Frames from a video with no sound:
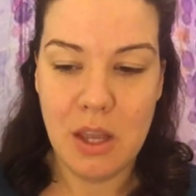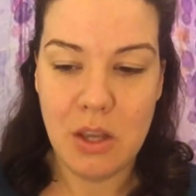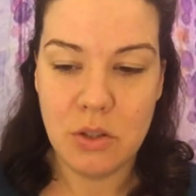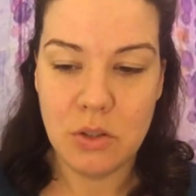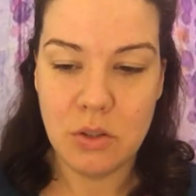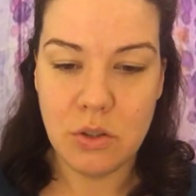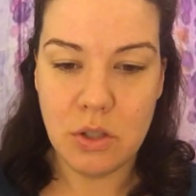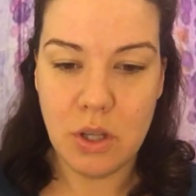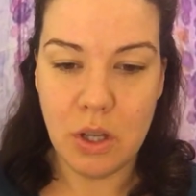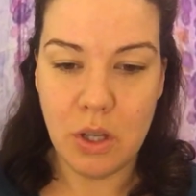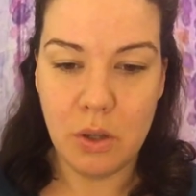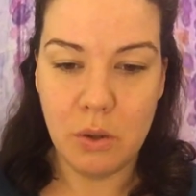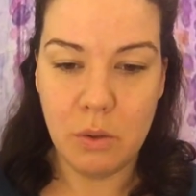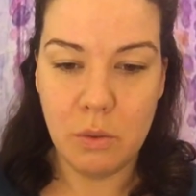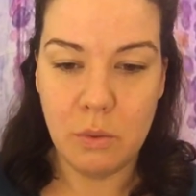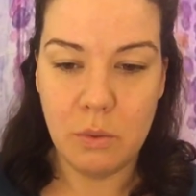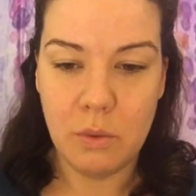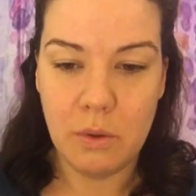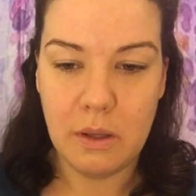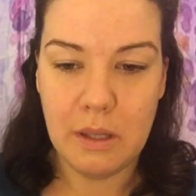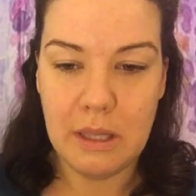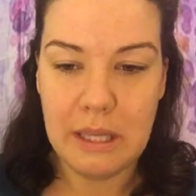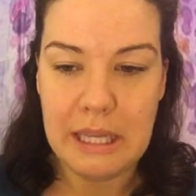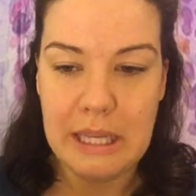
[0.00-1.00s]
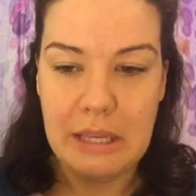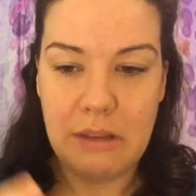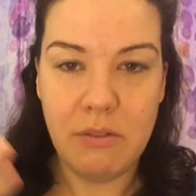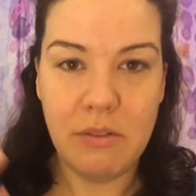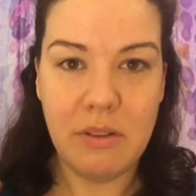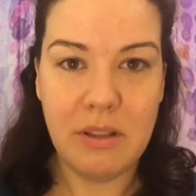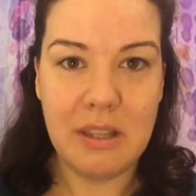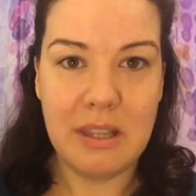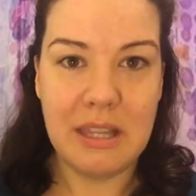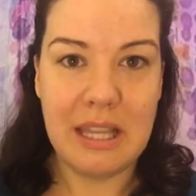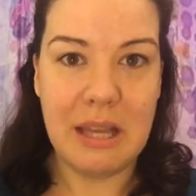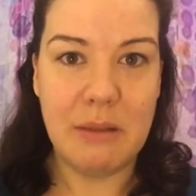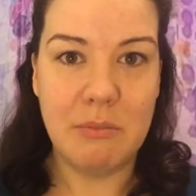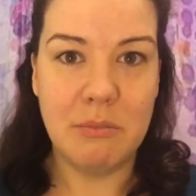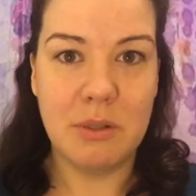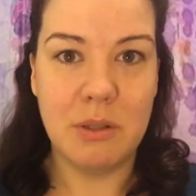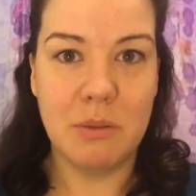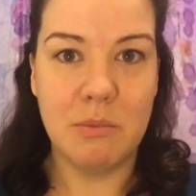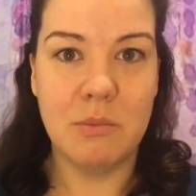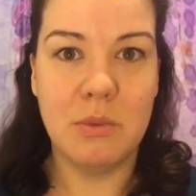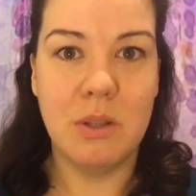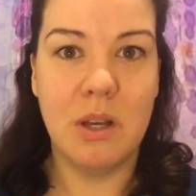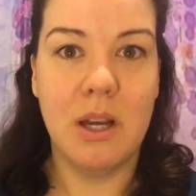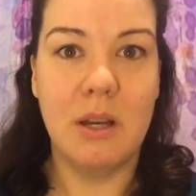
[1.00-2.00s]
So either them
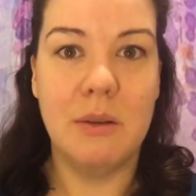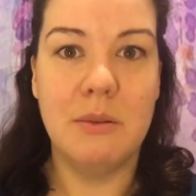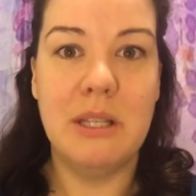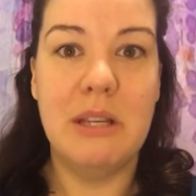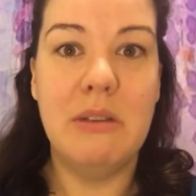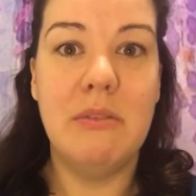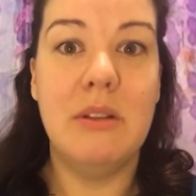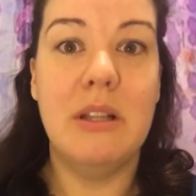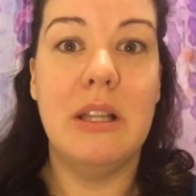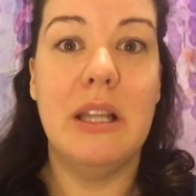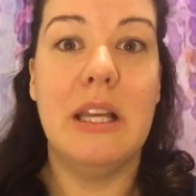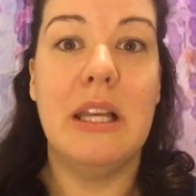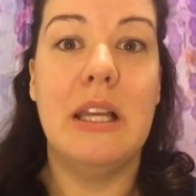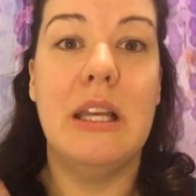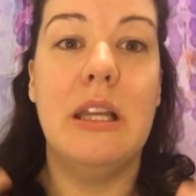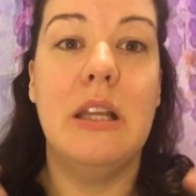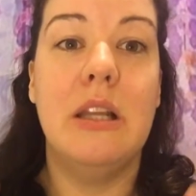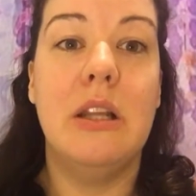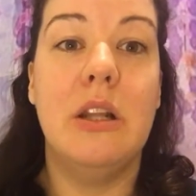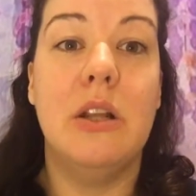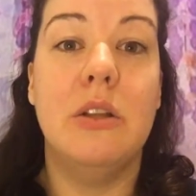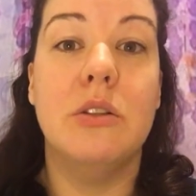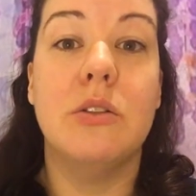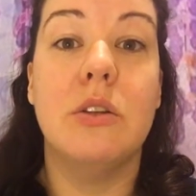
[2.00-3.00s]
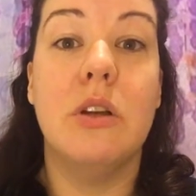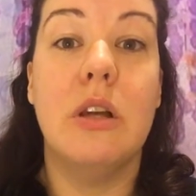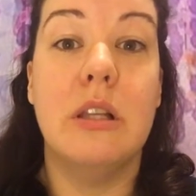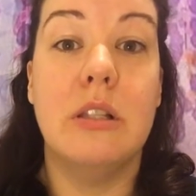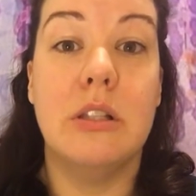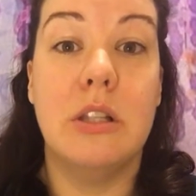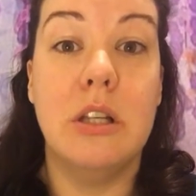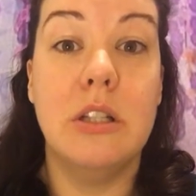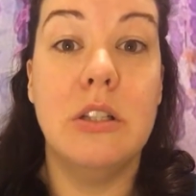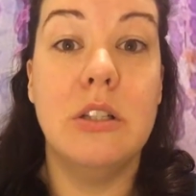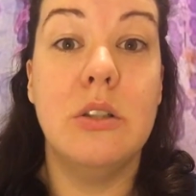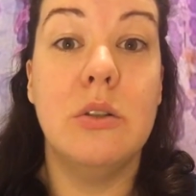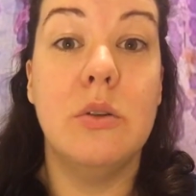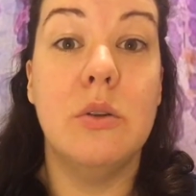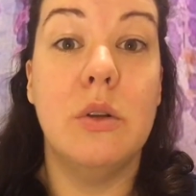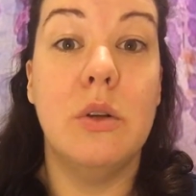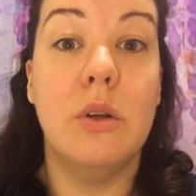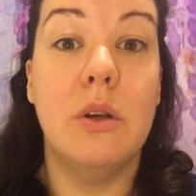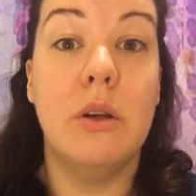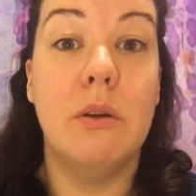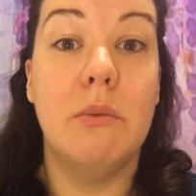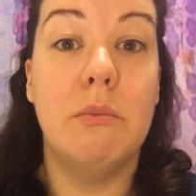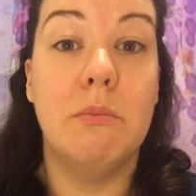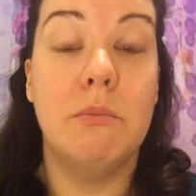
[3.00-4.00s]
sometimes, even like, you know, it's good
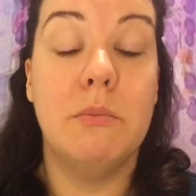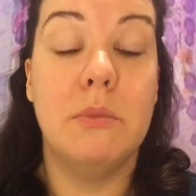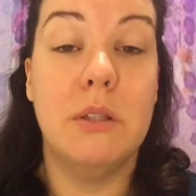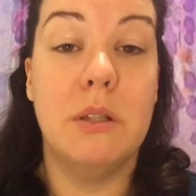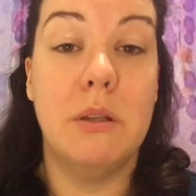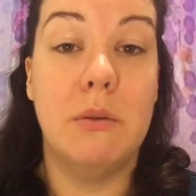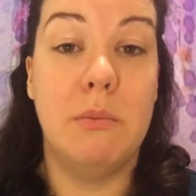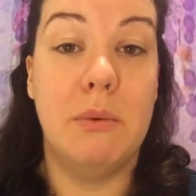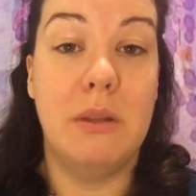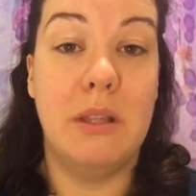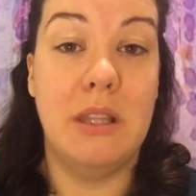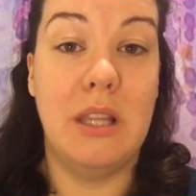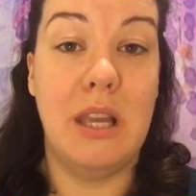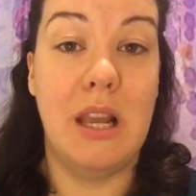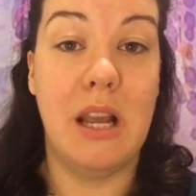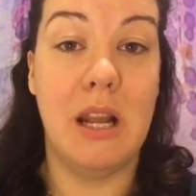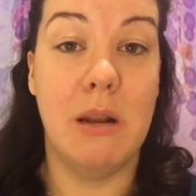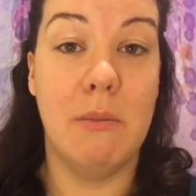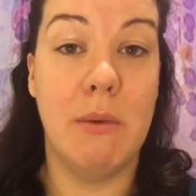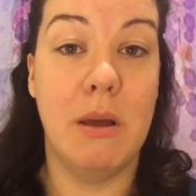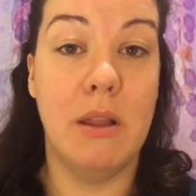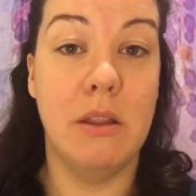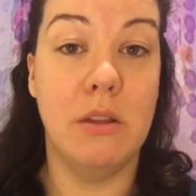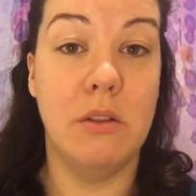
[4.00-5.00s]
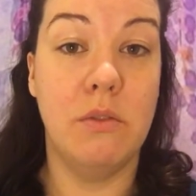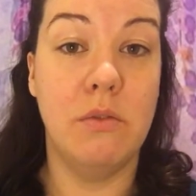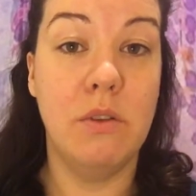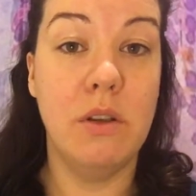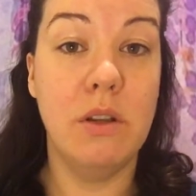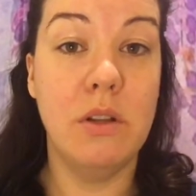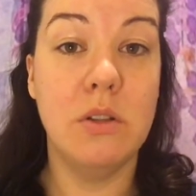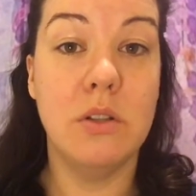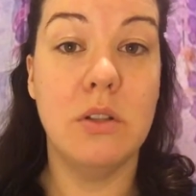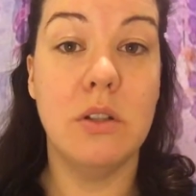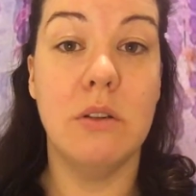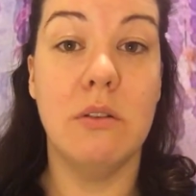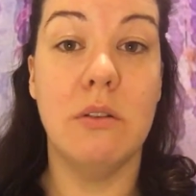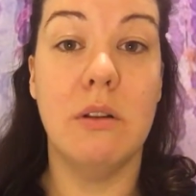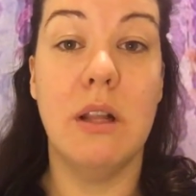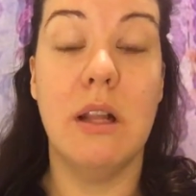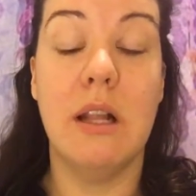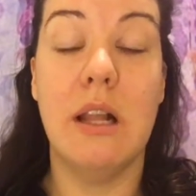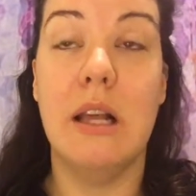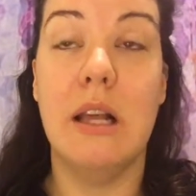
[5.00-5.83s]
to be thinking about the future